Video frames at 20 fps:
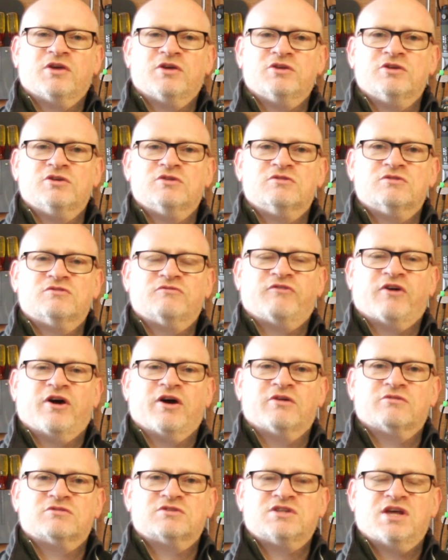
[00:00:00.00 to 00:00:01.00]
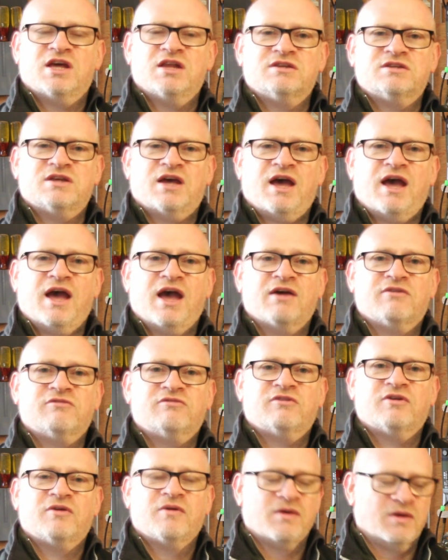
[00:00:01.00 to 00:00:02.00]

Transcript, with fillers: used files tend to have.